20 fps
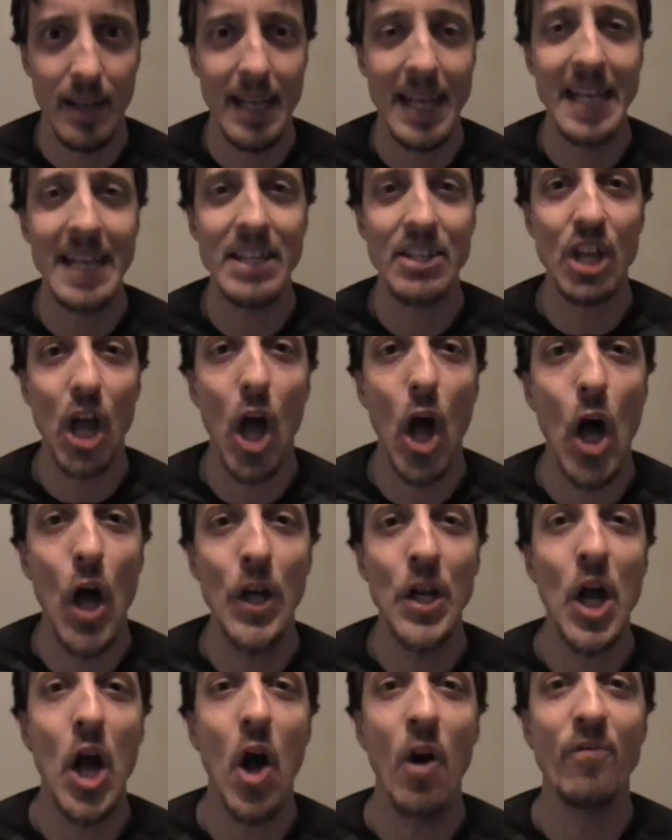It is
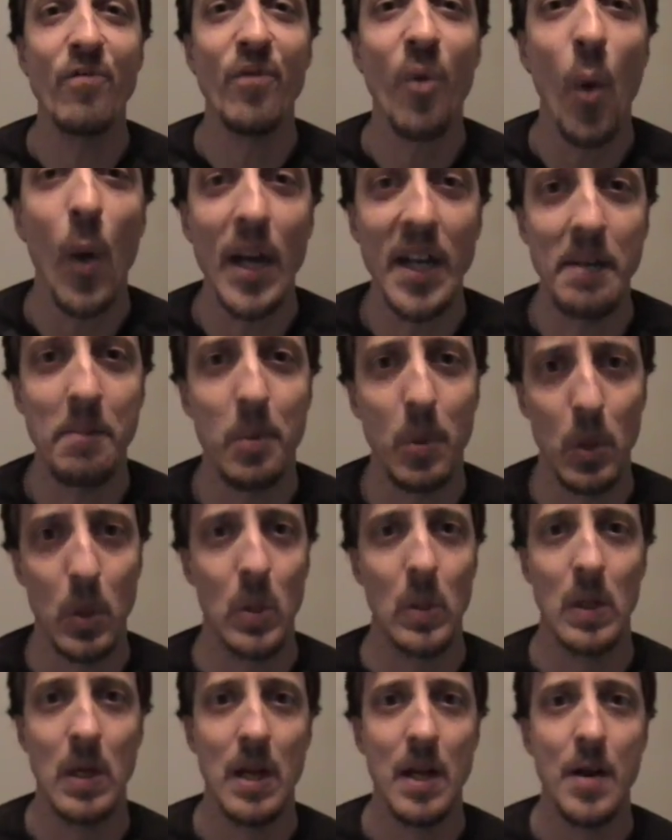
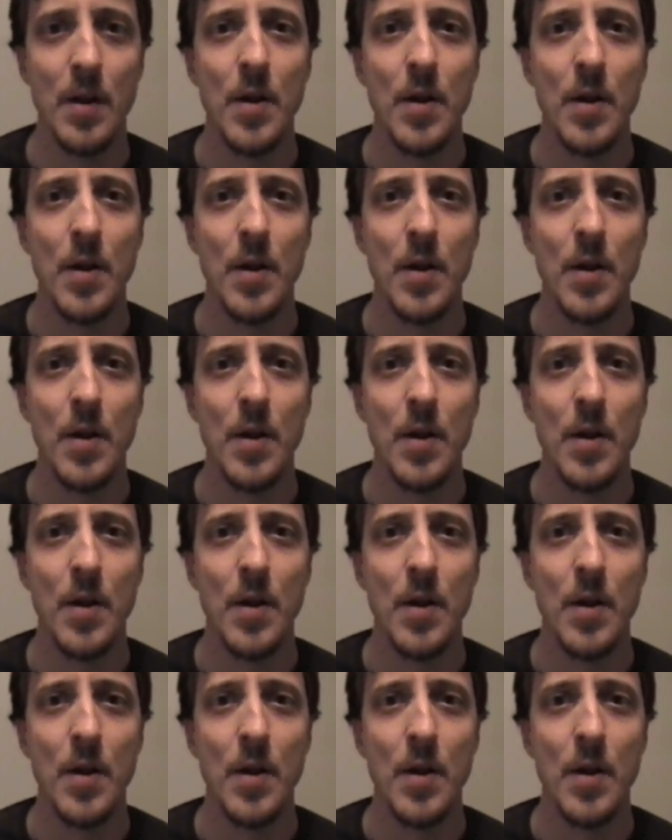unavoidable.